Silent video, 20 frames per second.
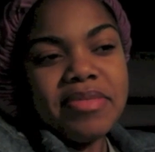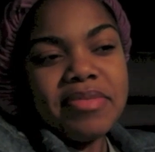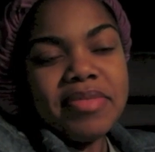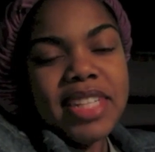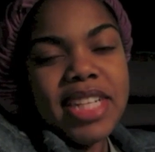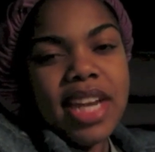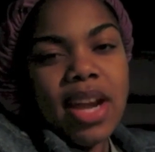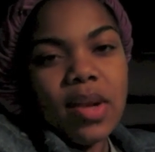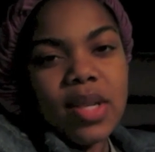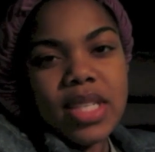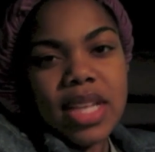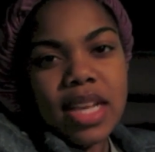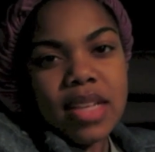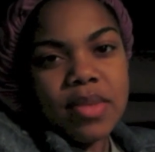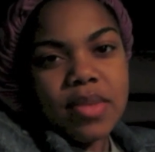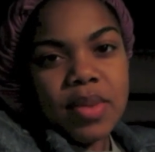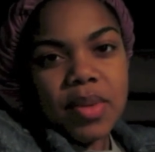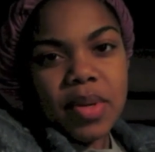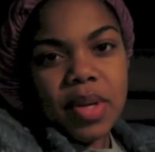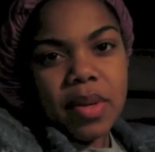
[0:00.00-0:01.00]
she always
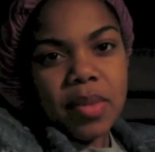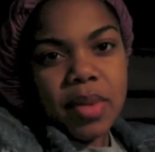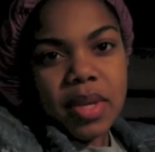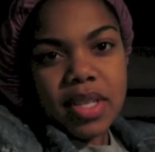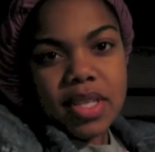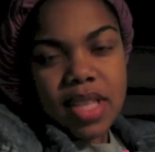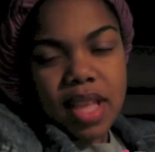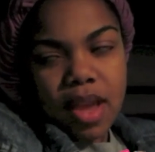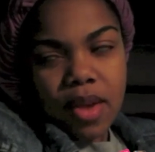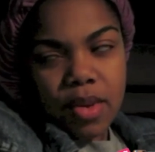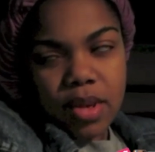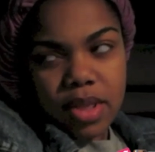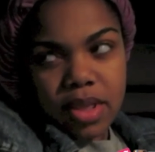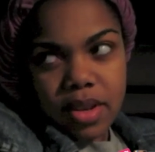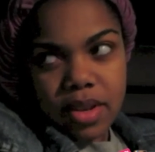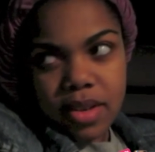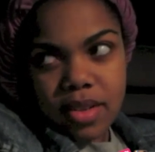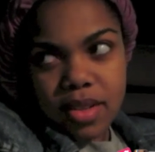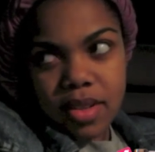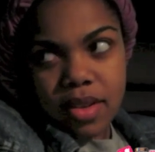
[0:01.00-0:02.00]
asks me when I'm going to stay with
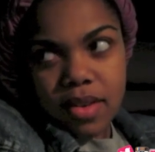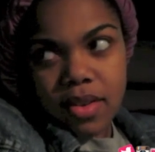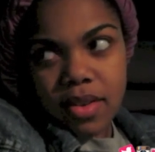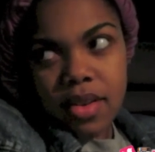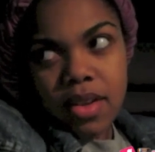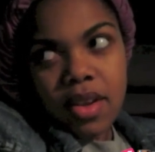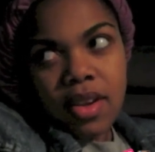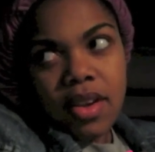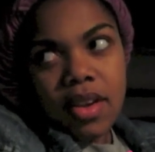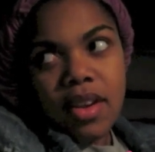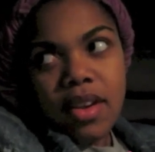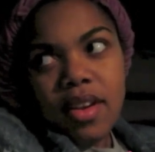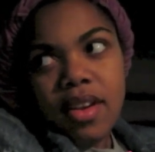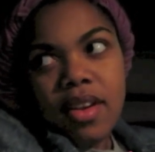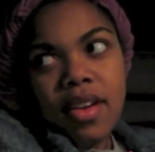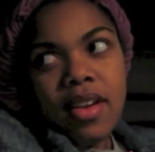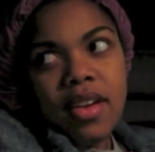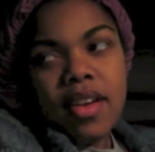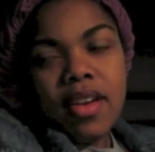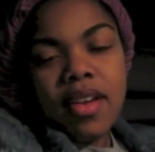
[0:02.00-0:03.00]
her. So
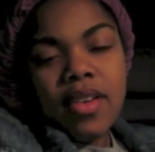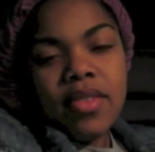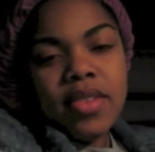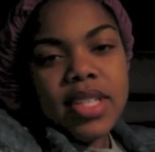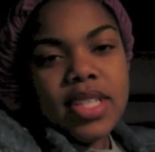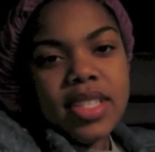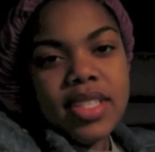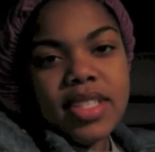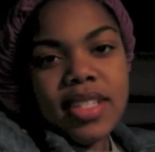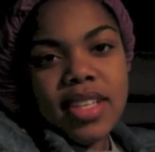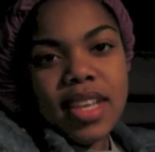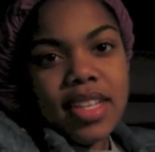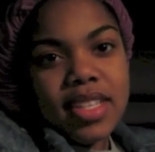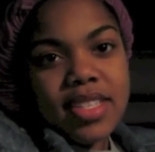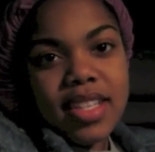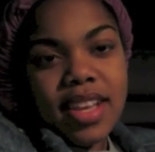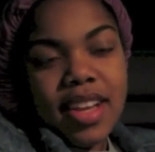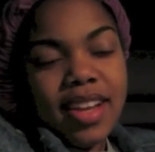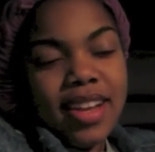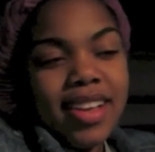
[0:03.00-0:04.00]
I
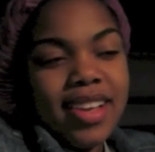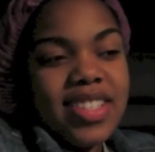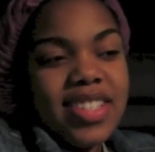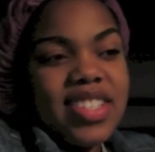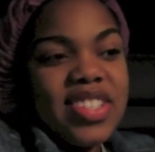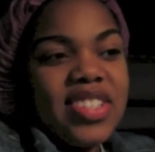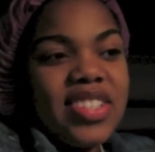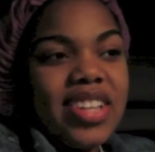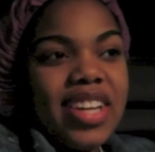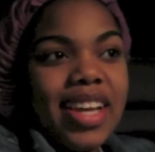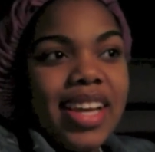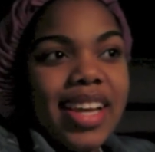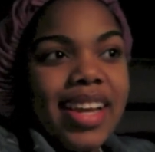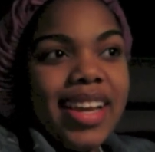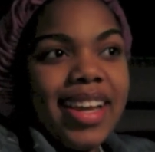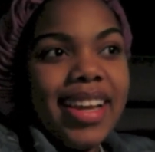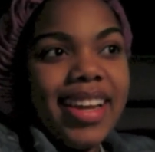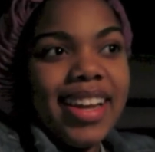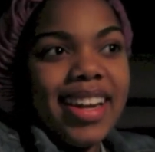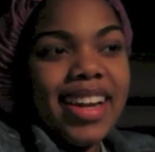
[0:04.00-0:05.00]
stayed
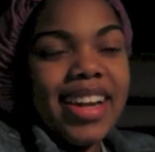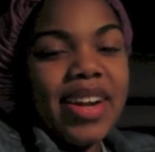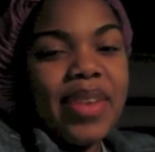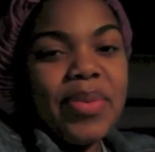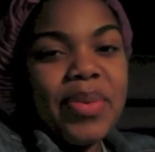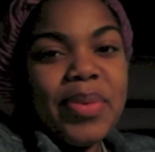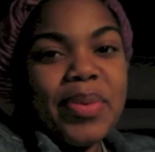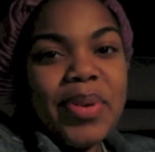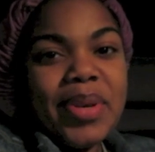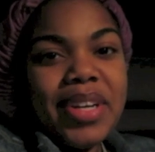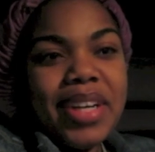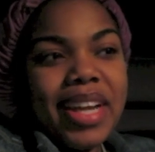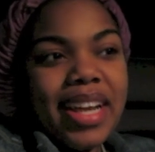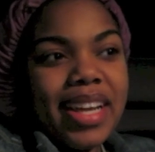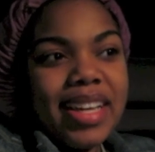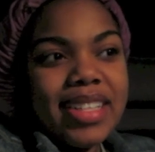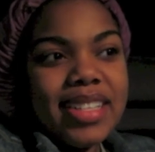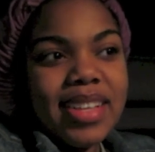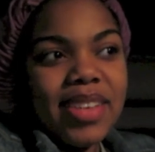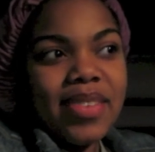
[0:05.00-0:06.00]
yesterday and a couple more
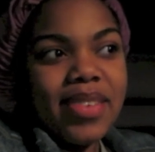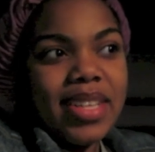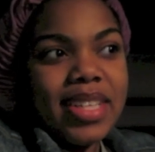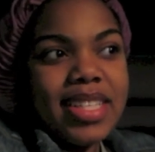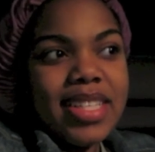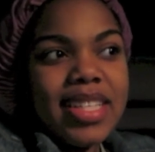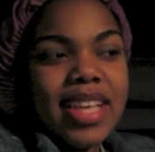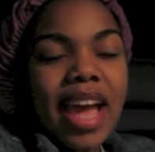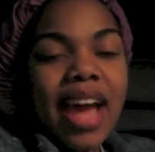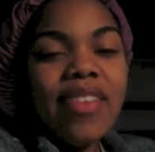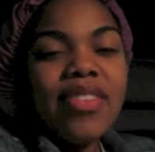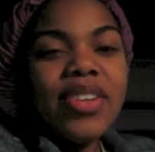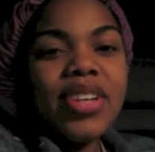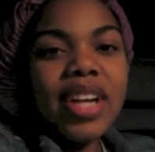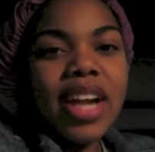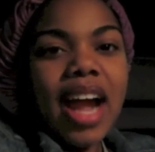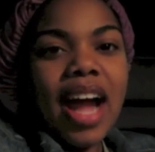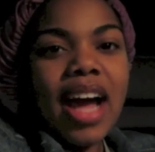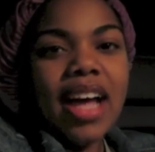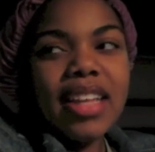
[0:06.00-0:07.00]
days. I mean, after
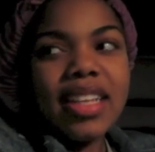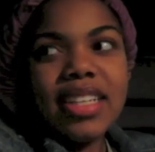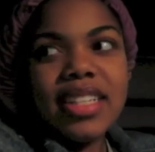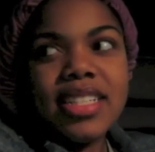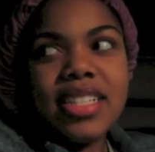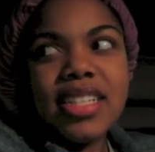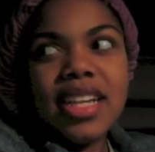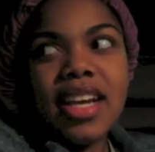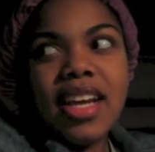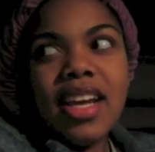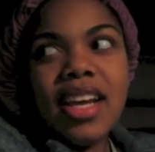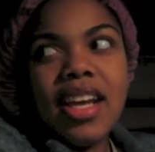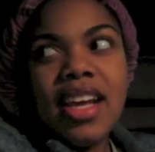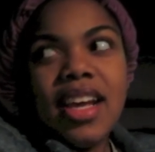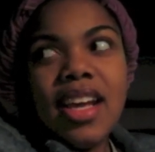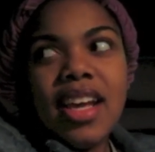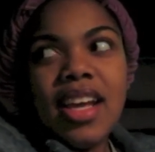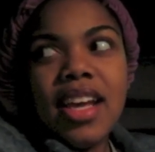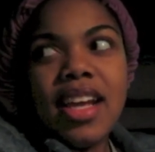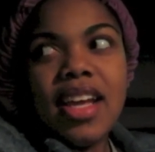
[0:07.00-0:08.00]
college,
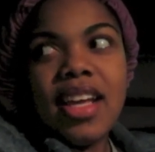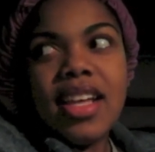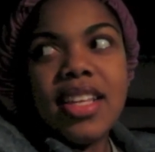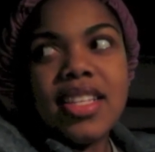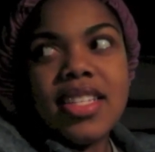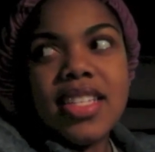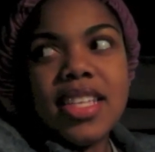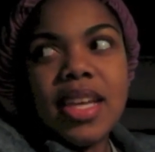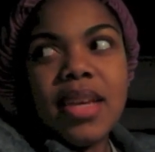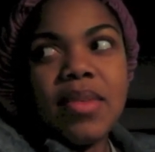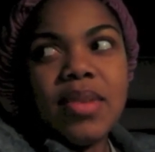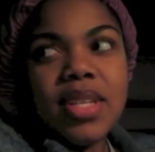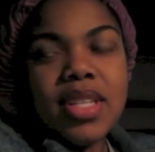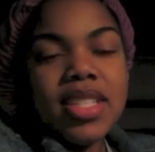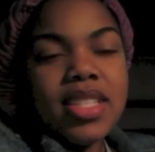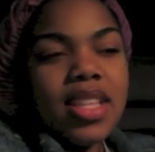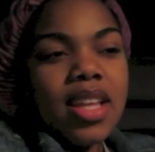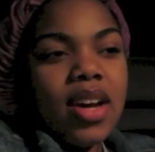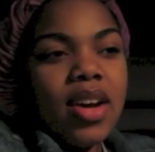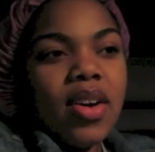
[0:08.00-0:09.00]
it seemed
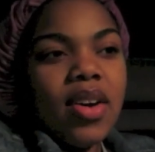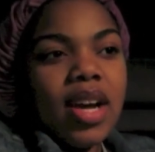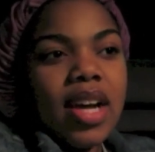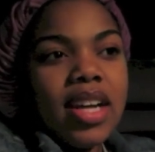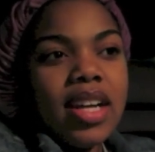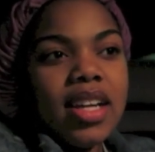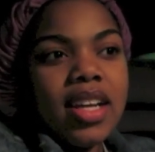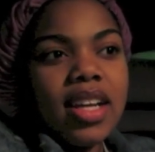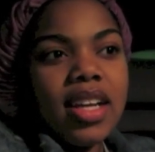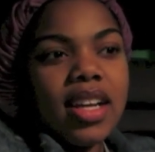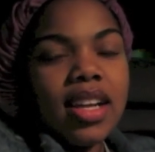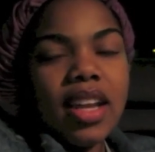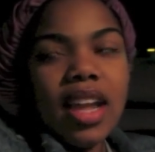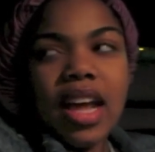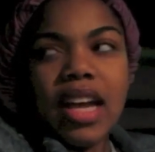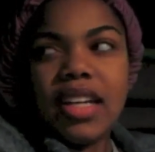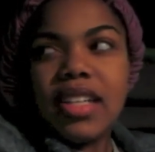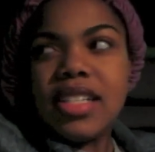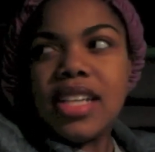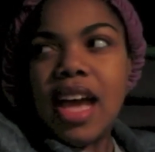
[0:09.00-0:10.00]
as though I didn't get a
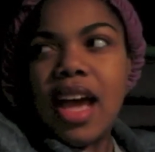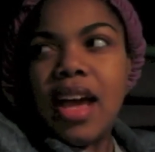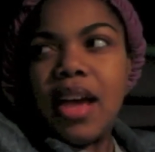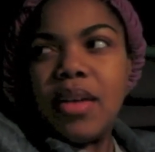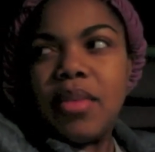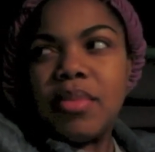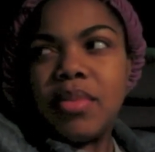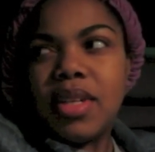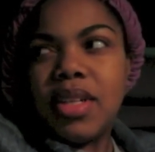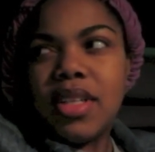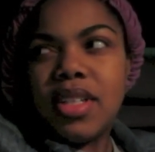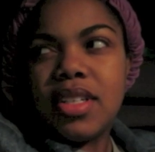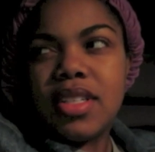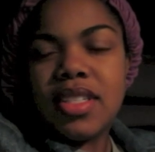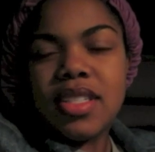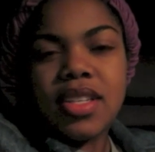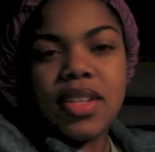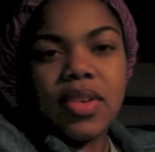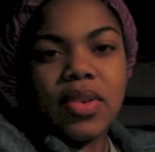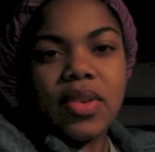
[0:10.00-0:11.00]
lot of
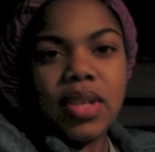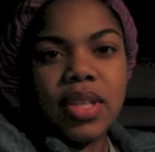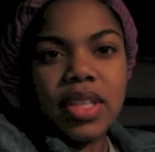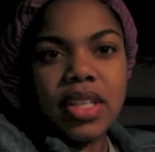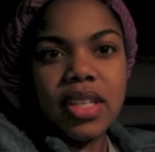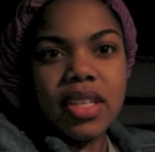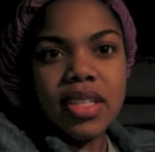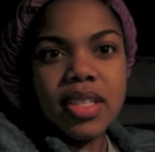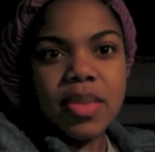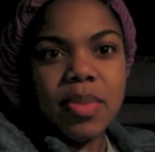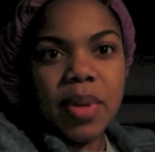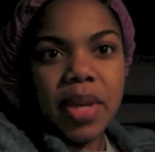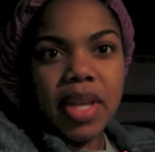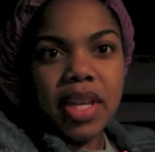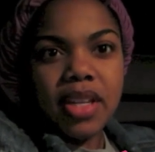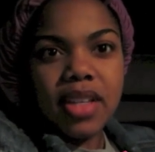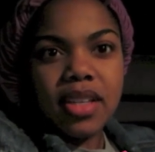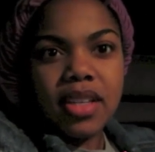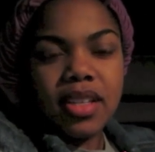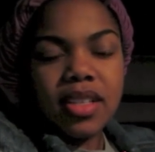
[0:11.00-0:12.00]
time to really
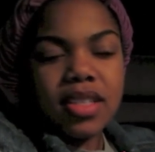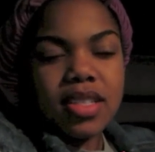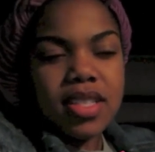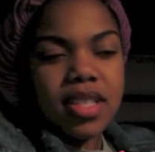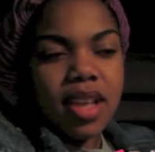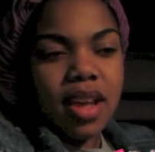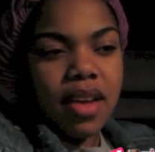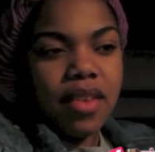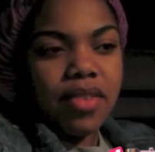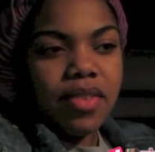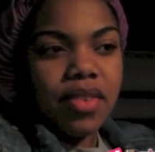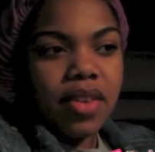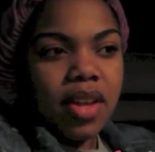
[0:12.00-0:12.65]
spend and stuff.